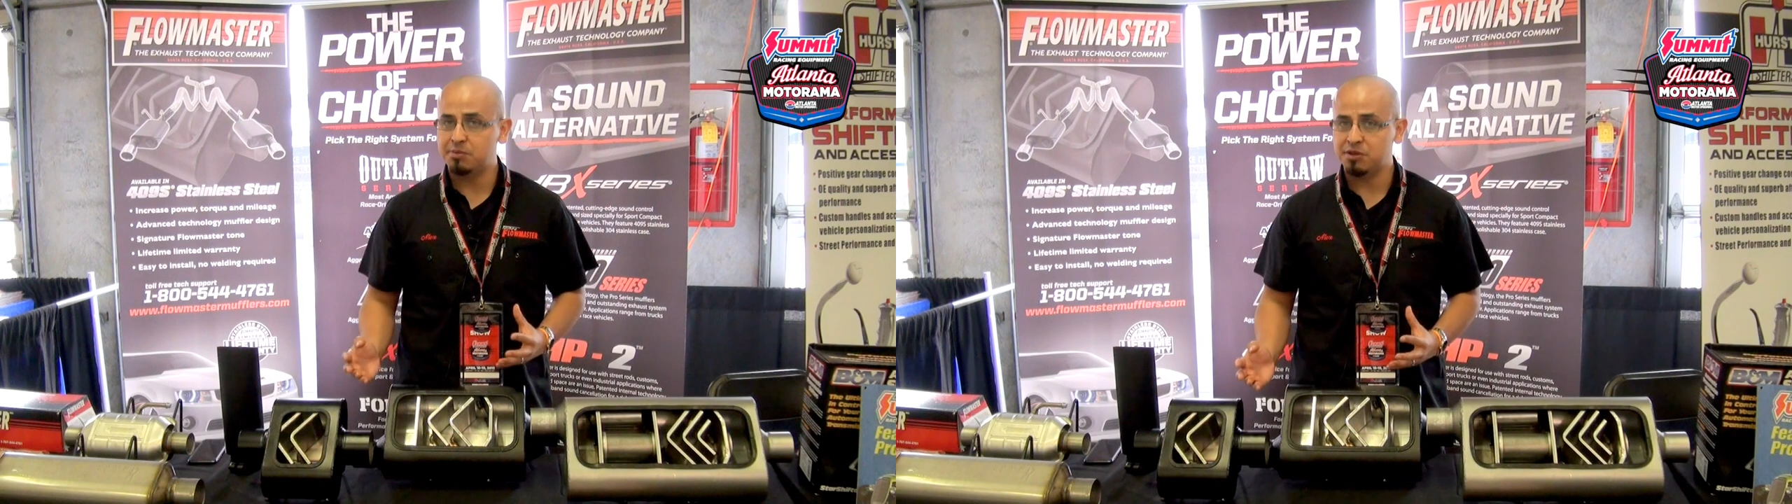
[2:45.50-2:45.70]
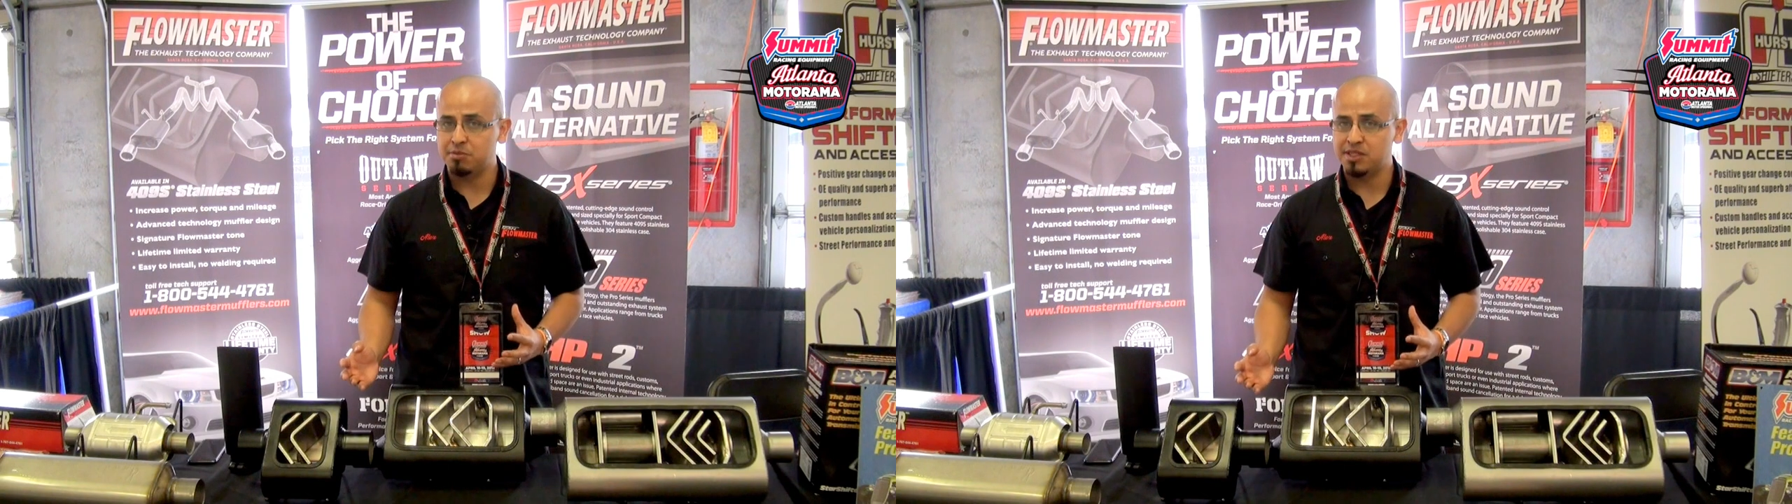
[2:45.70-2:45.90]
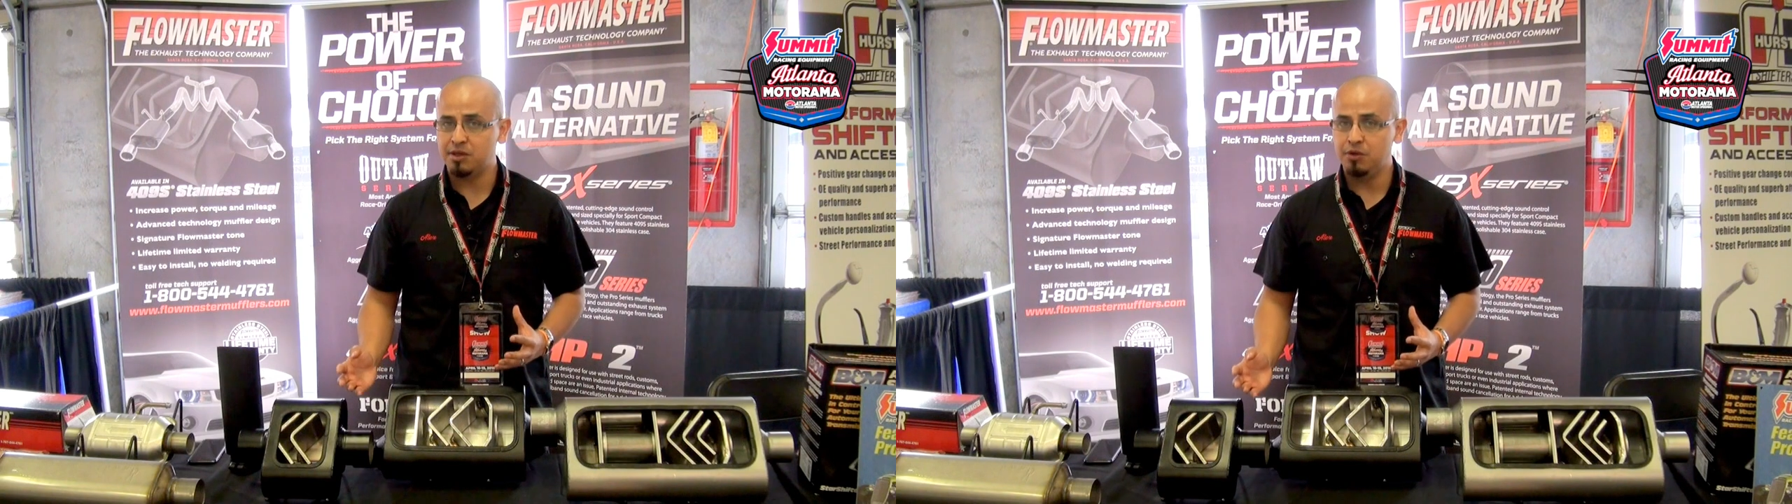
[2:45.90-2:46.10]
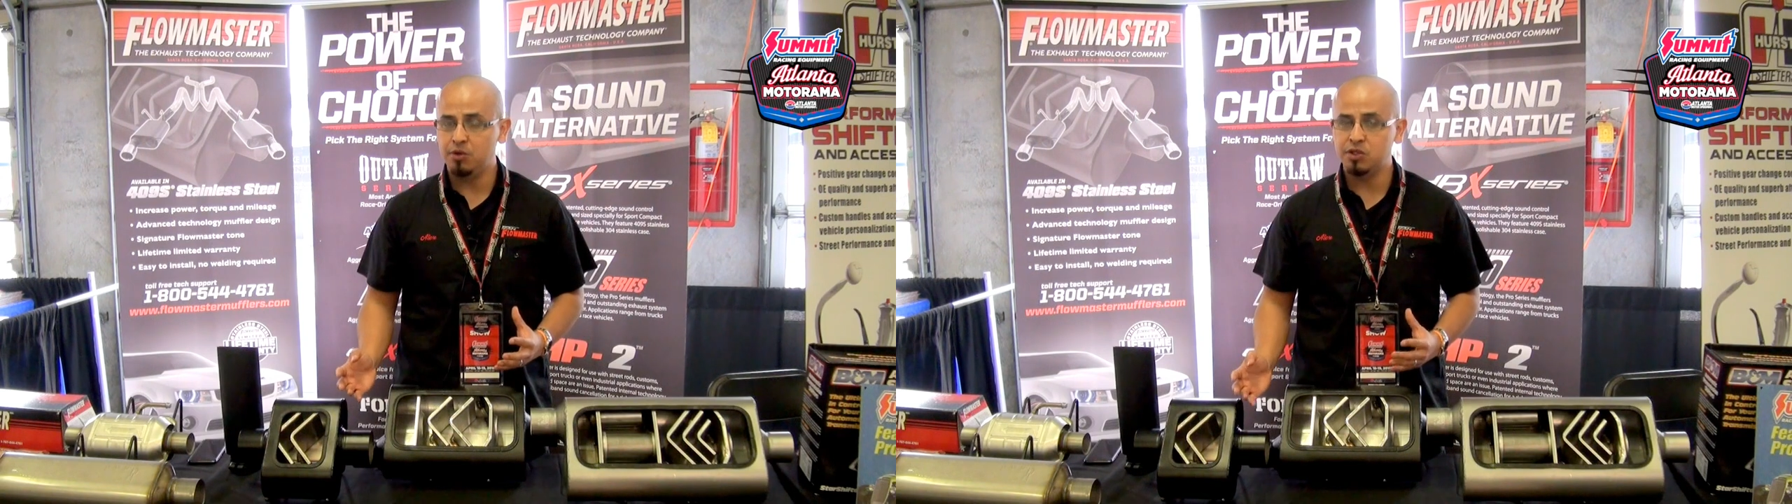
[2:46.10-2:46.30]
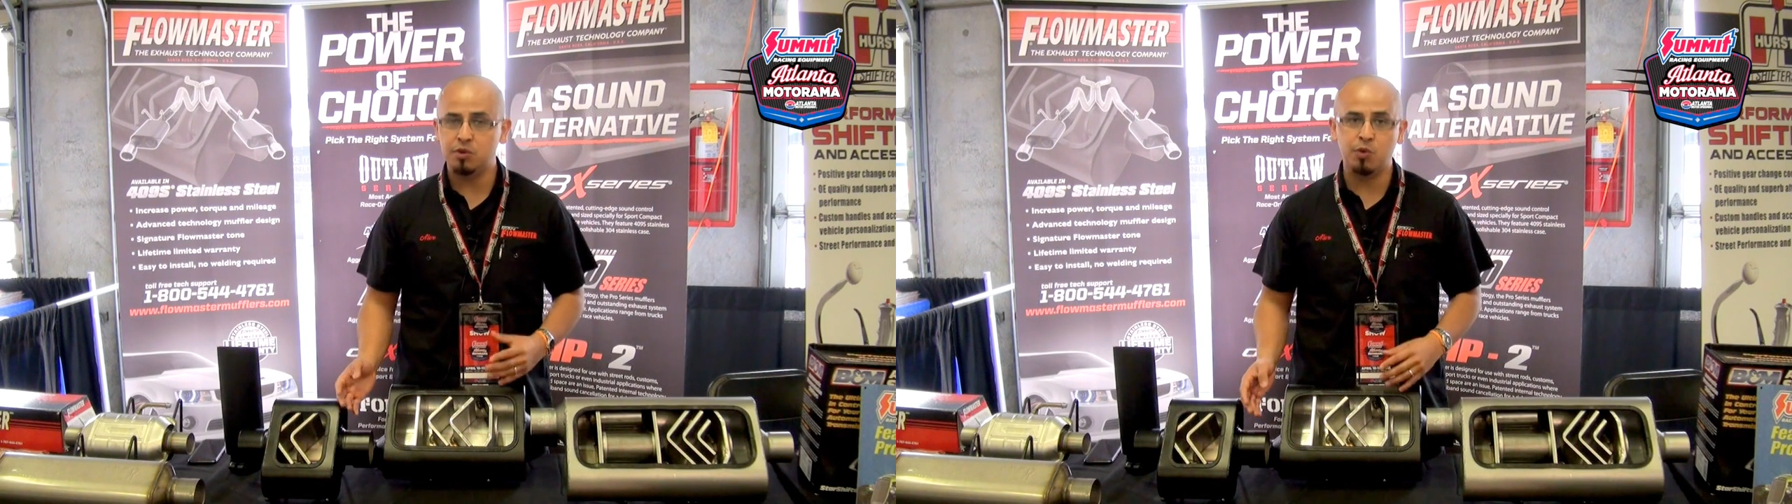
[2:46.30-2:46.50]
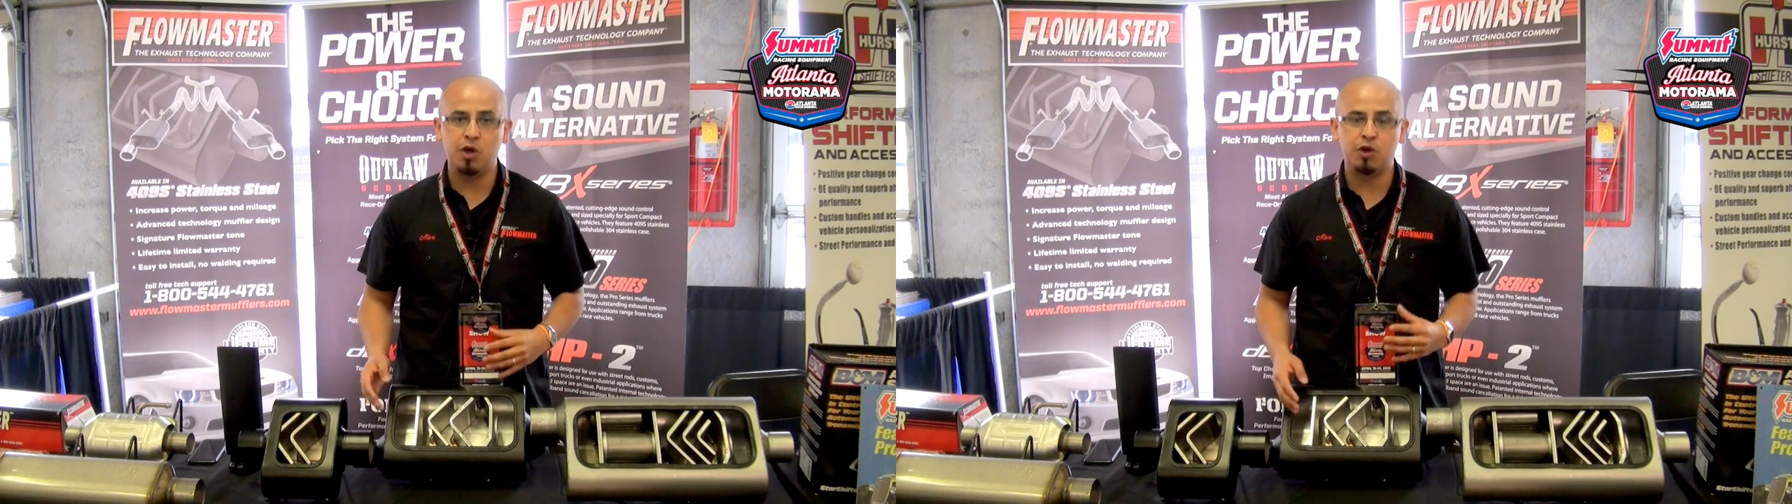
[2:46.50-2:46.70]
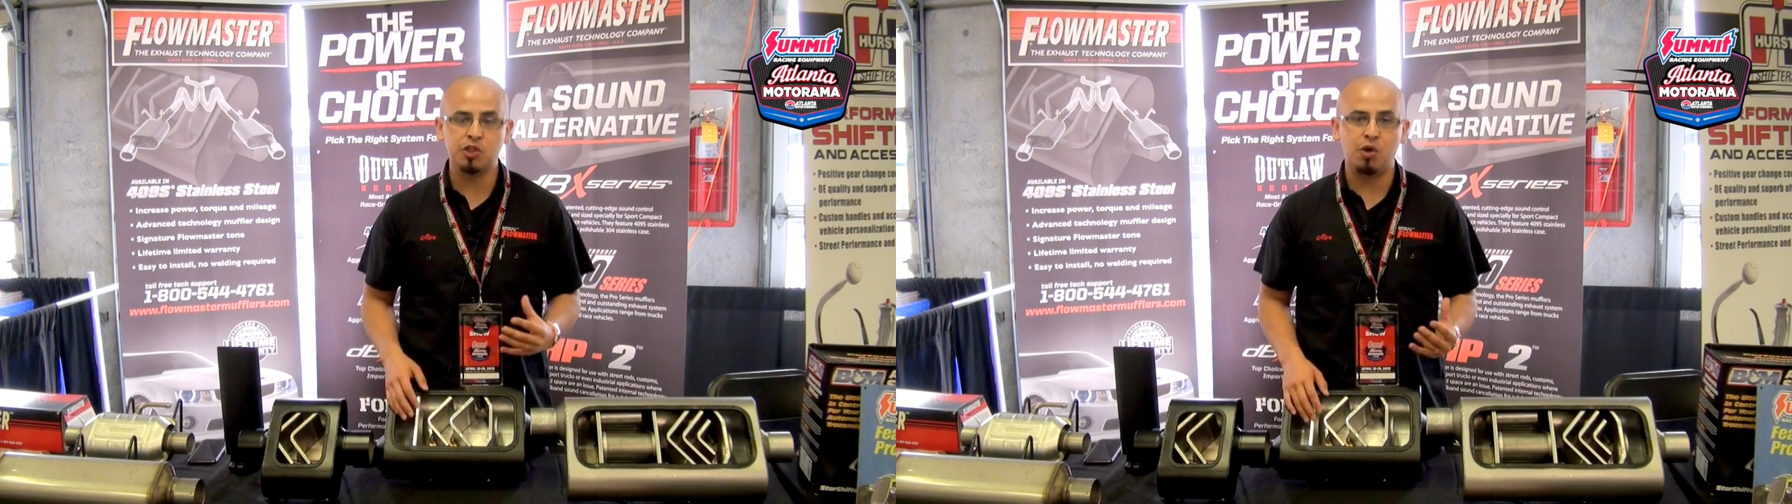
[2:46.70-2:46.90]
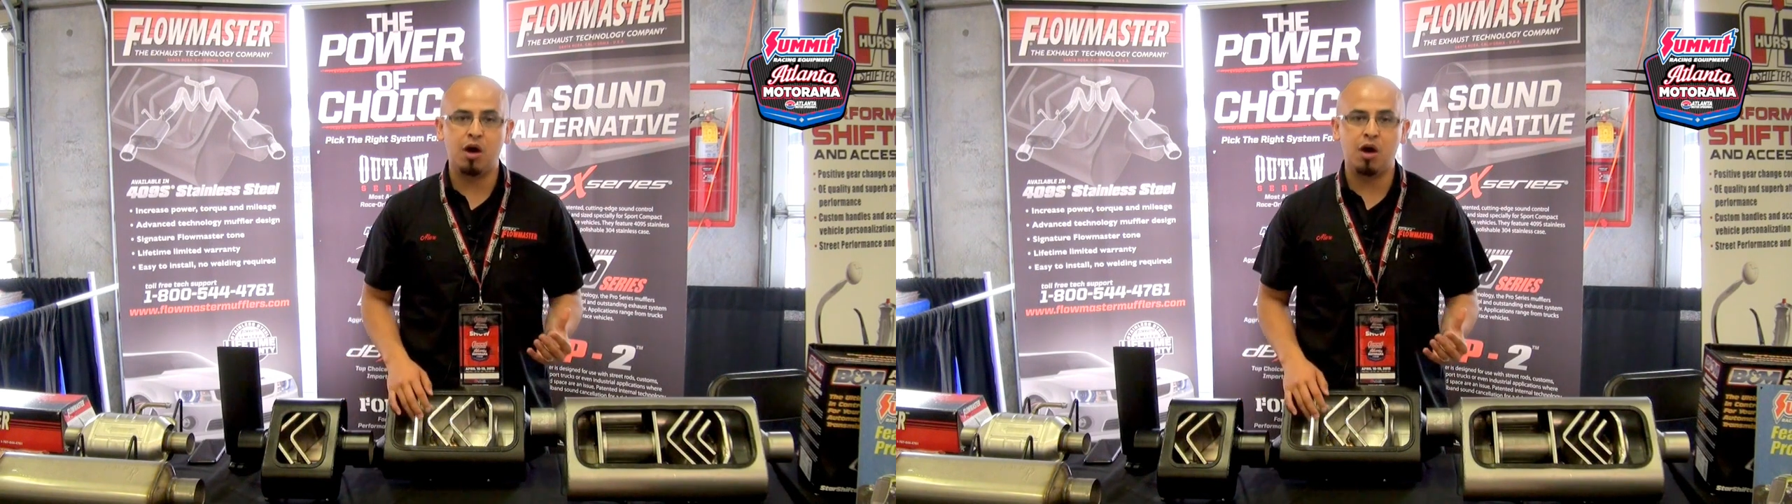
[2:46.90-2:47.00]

types of materials, and we also